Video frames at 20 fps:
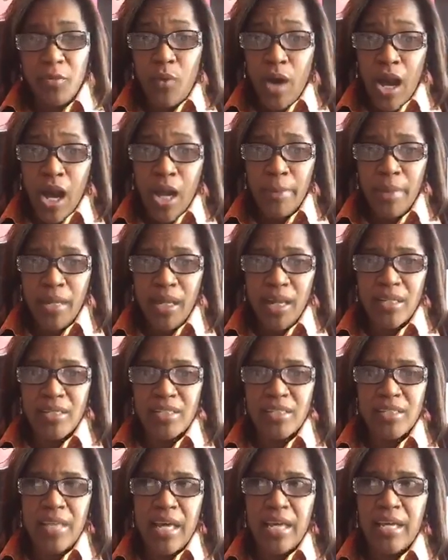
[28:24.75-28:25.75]
Why?
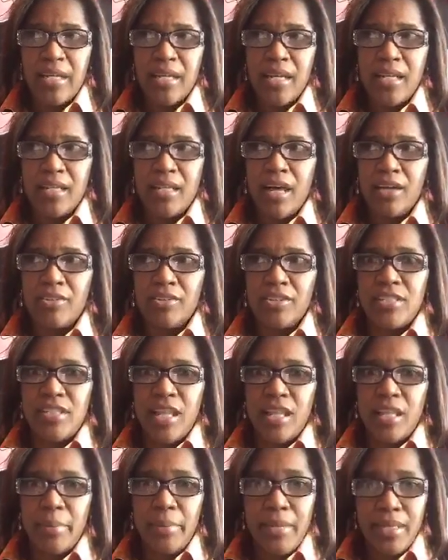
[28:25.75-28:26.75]
Because they didn't
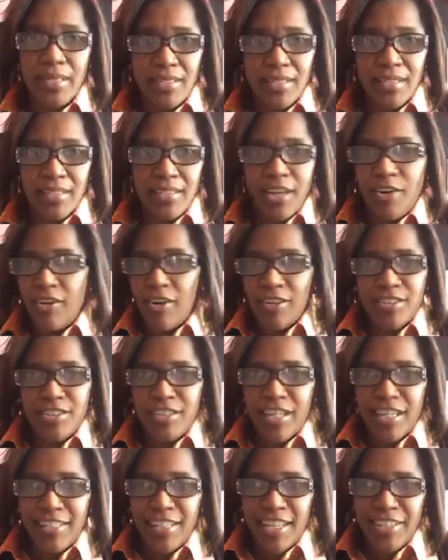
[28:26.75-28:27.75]
understand the business. They don't
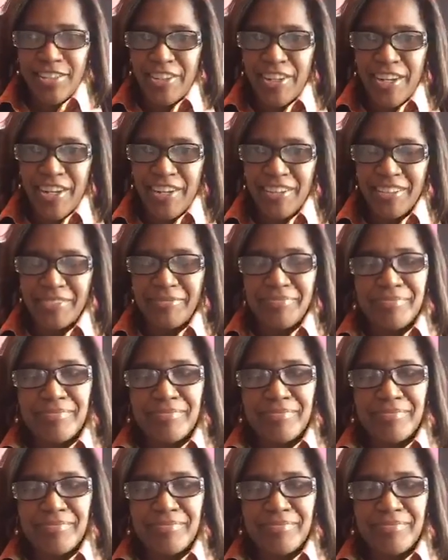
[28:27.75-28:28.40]
understand stationery.